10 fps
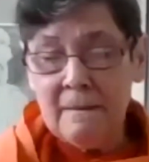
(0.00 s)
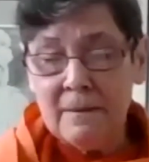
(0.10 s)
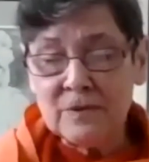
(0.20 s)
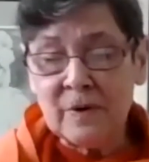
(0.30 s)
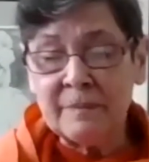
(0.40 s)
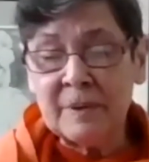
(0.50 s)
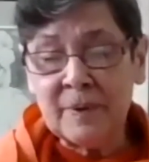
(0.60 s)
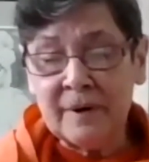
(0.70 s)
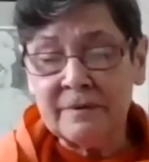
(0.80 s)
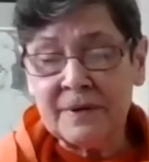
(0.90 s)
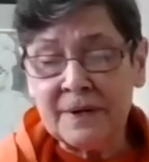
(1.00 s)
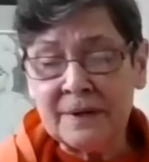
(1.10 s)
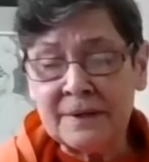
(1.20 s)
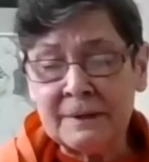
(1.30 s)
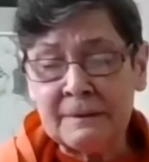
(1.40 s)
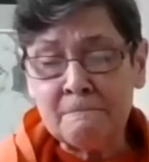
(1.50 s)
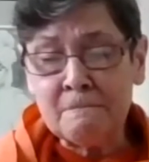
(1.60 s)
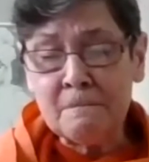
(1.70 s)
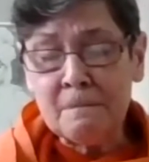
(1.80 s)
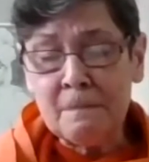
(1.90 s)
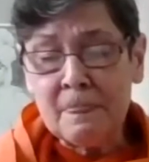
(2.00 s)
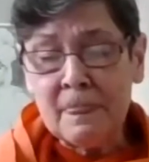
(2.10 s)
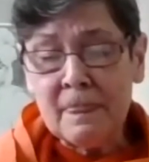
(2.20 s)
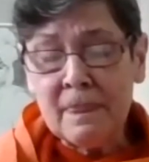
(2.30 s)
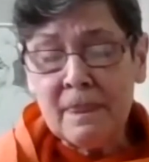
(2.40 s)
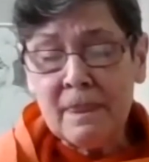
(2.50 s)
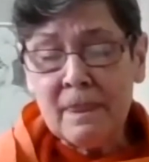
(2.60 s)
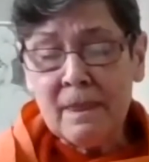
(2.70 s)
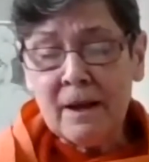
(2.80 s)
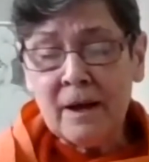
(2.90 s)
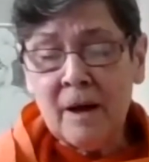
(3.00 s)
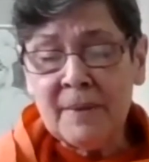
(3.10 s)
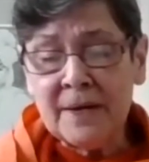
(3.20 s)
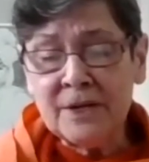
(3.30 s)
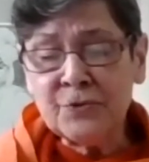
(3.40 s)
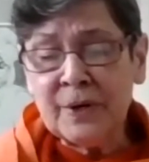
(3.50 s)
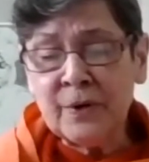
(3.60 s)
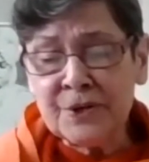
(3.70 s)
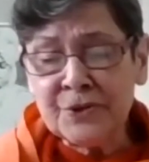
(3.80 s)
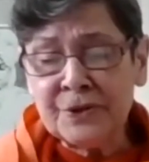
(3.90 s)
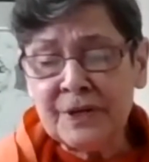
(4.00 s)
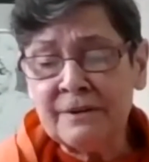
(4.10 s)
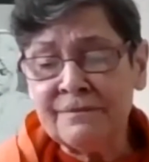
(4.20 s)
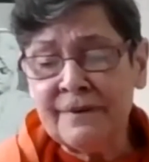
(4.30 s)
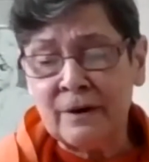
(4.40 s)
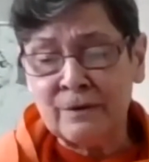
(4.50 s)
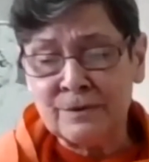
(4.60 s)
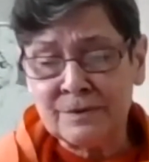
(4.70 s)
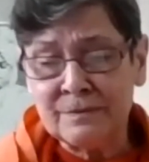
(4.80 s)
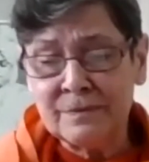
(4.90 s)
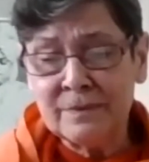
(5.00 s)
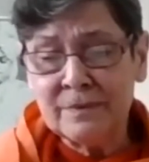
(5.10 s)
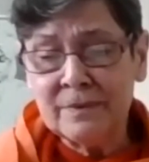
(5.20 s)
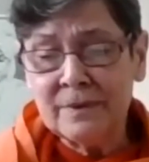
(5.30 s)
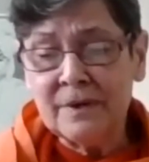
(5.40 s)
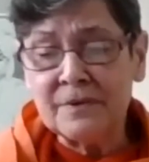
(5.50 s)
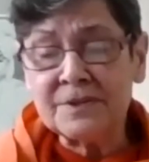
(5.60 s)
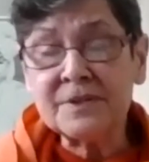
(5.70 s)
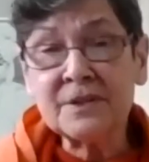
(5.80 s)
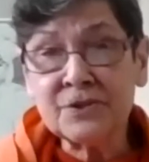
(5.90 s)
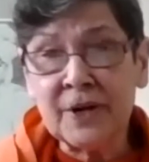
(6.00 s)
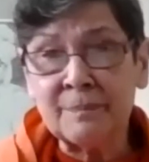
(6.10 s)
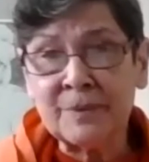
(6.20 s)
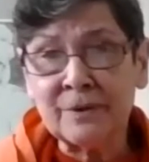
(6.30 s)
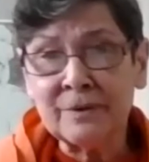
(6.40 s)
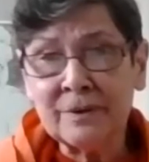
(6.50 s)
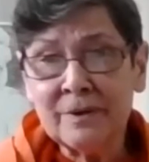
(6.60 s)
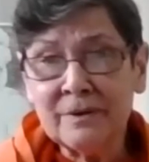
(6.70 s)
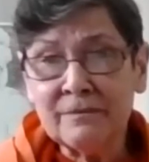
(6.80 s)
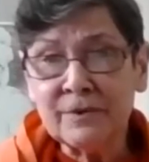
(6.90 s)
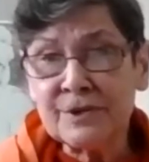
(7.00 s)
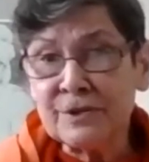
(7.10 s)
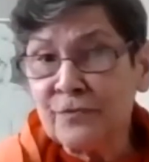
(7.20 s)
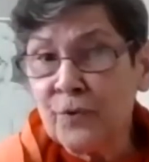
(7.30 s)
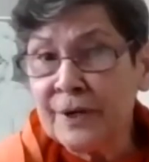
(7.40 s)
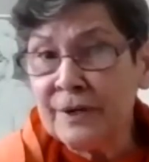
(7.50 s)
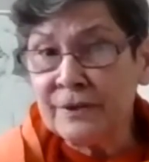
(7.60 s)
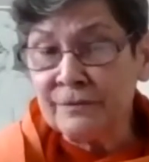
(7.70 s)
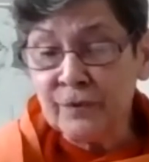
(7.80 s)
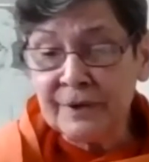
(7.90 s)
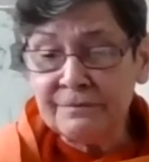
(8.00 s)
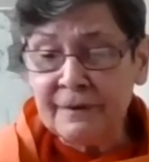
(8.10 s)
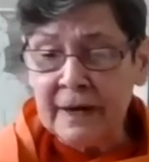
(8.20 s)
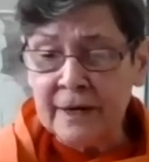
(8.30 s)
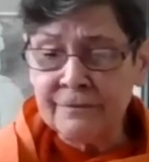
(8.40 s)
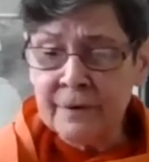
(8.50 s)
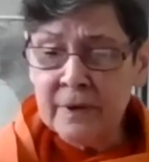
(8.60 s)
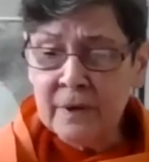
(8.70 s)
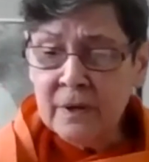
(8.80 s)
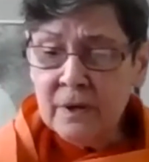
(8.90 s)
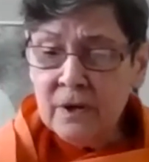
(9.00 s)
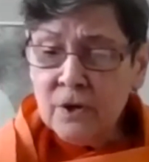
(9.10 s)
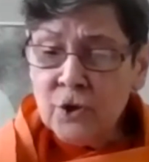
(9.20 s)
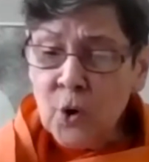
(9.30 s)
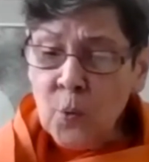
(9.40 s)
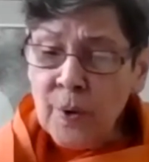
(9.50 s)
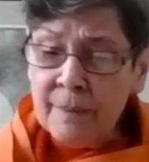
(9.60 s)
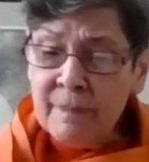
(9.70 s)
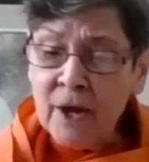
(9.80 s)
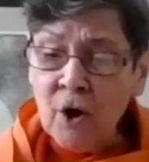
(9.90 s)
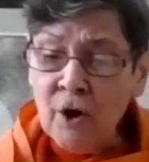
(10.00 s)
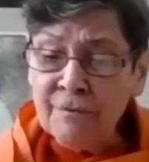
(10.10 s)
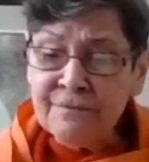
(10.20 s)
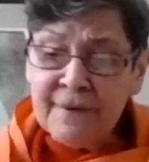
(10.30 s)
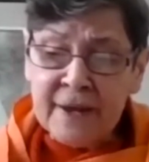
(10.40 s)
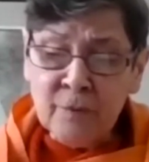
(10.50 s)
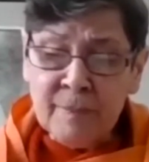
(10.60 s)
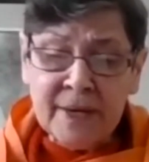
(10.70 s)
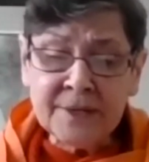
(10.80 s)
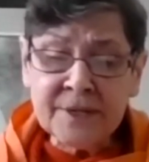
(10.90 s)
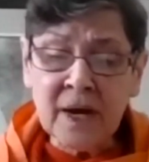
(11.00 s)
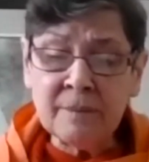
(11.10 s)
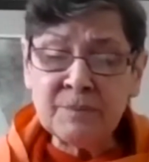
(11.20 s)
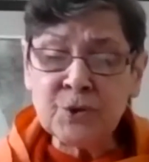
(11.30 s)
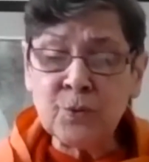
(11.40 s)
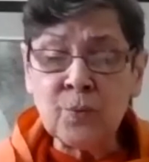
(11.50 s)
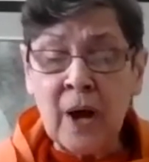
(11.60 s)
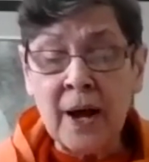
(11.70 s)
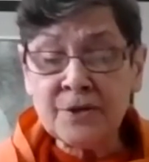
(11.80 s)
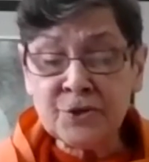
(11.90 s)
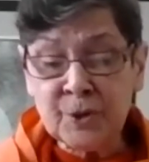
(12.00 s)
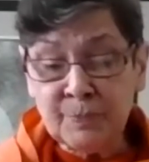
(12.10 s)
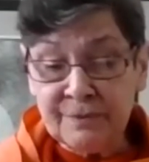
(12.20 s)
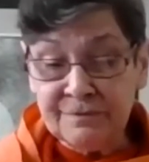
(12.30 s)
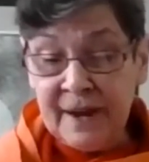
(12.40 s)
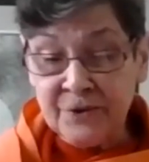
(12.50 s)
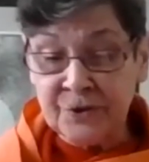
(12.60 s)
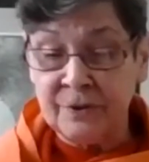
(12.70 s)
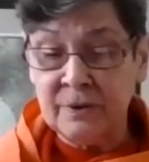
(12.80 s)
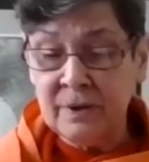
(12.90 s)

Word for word: Swami Prabhavananda commented Sri Krishna avows in the sixth chapter, verses 40 to 45 though we may all fail many times to rise to perfection,